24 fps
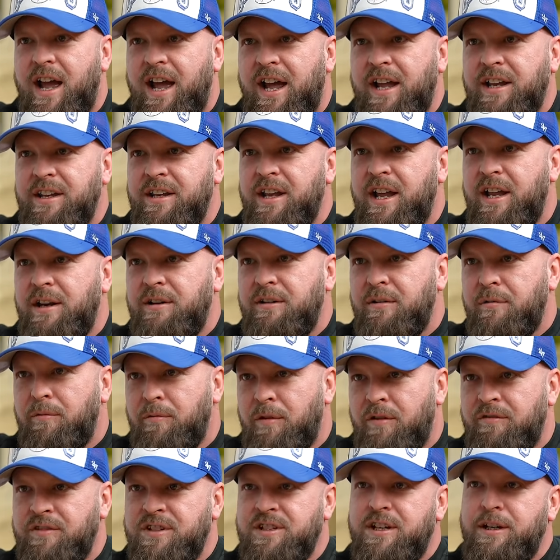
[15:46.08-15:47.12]
And then
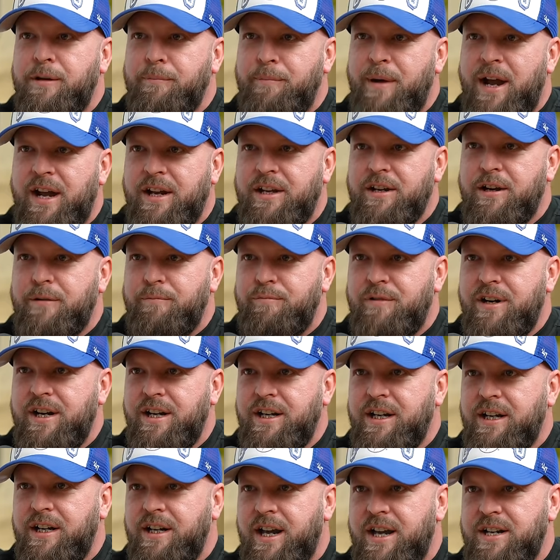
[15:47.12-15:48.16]
obviously the backyard
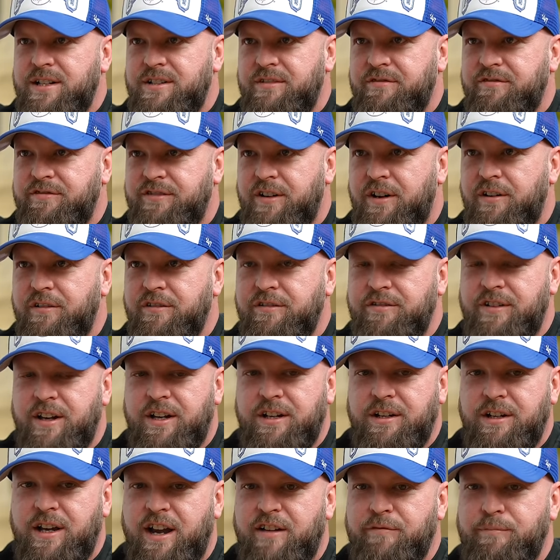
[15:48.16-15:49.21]
breeding gets involved and
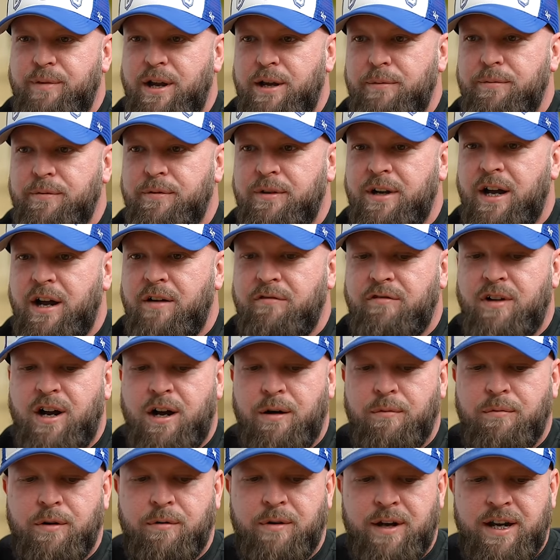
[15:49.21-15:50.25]
you have people going,
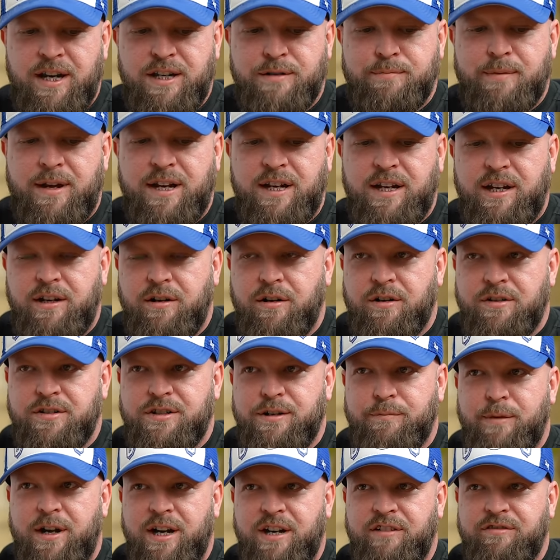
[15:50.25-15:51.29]
right, well, he's making lots
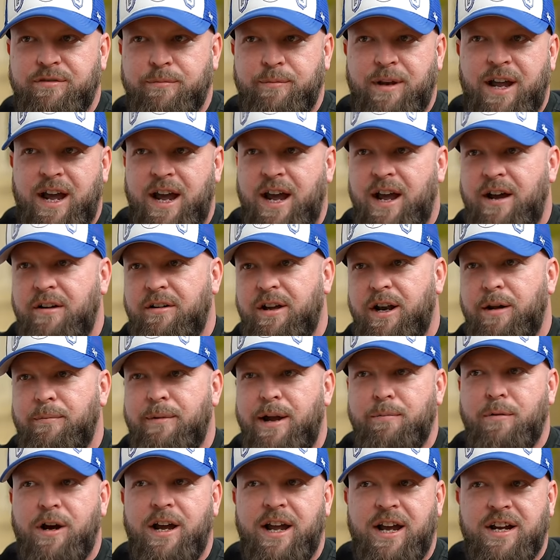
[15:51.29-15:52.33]
of money from that. How can I
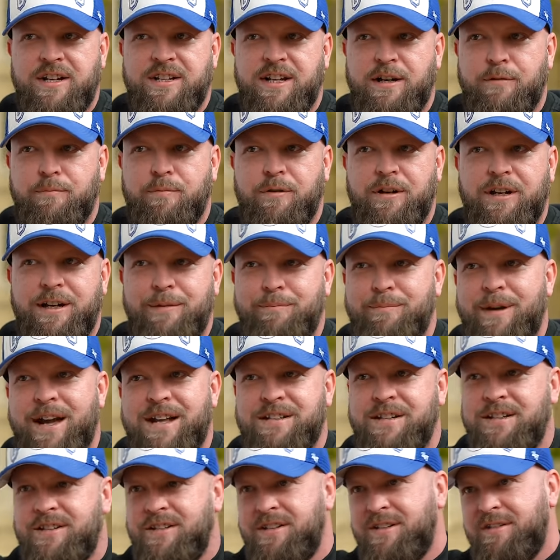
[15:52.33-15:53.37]
make my XL Bully
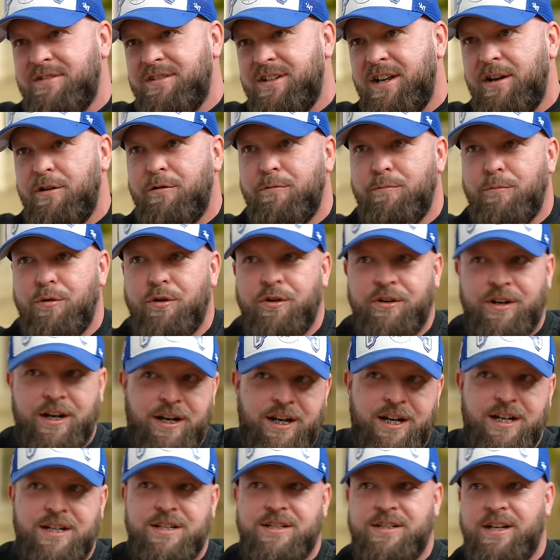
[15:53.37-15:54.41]
better to sell more than
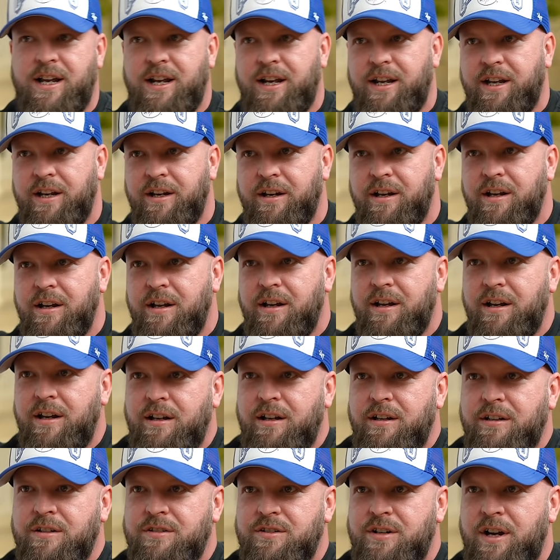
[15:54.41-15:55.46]
he's selling?
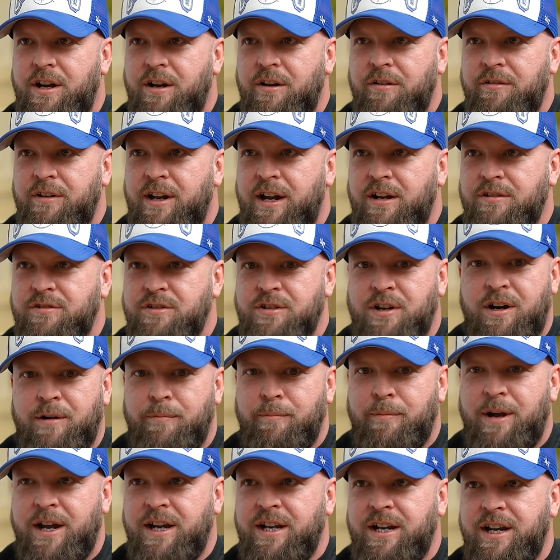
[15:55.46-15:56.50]
So they'll start
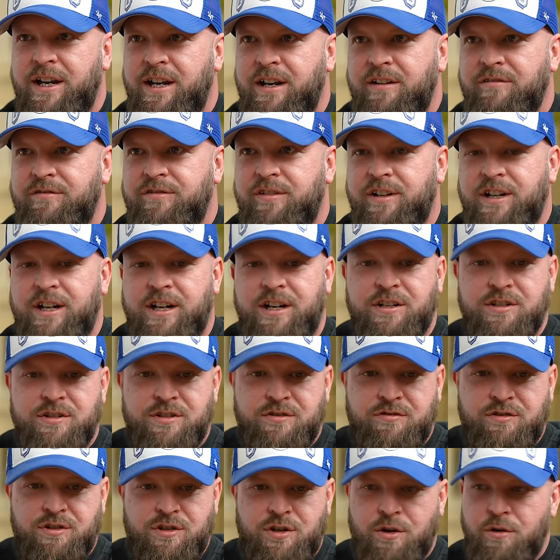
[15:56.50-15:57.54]
making it freaking
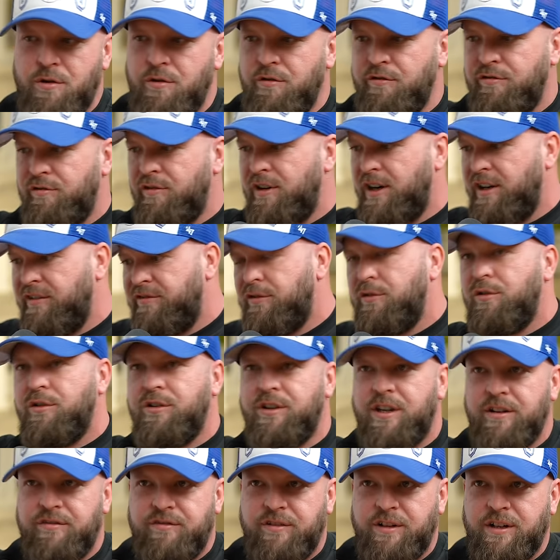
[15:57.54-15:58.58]
2, 3, 4
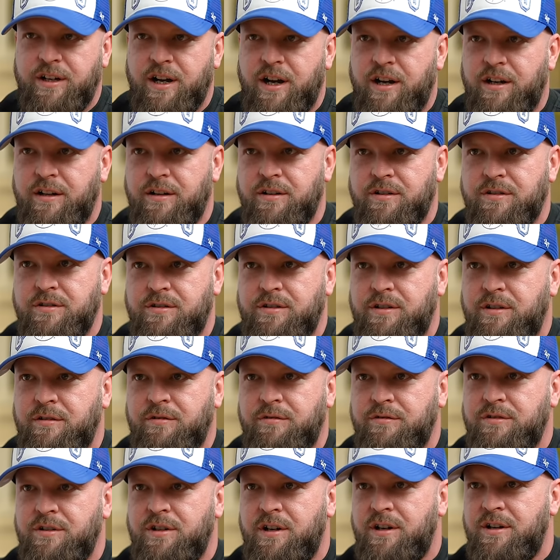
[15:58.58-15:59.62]
different colors.
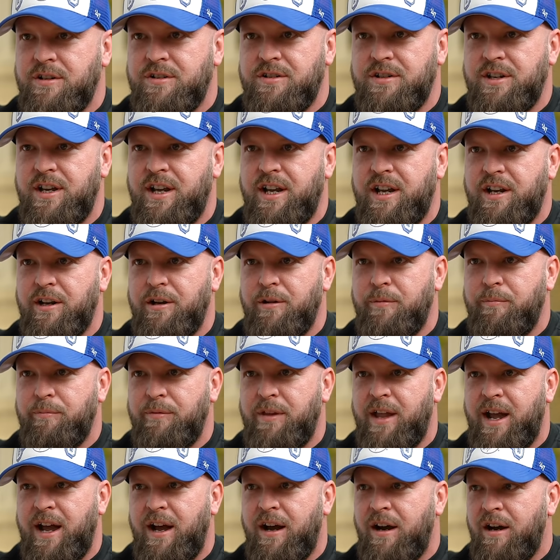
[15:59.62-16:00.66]
You'll start seeing them
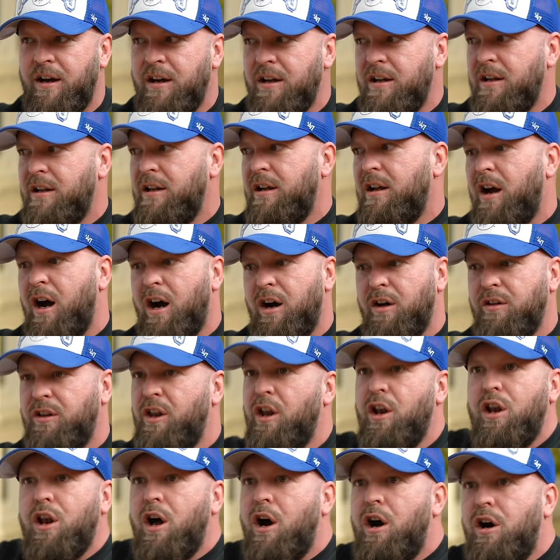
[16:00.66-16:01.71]
that are the
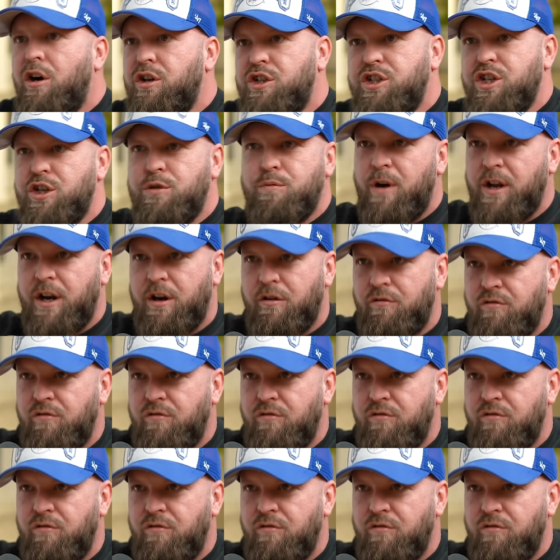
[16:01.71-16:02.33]
largest one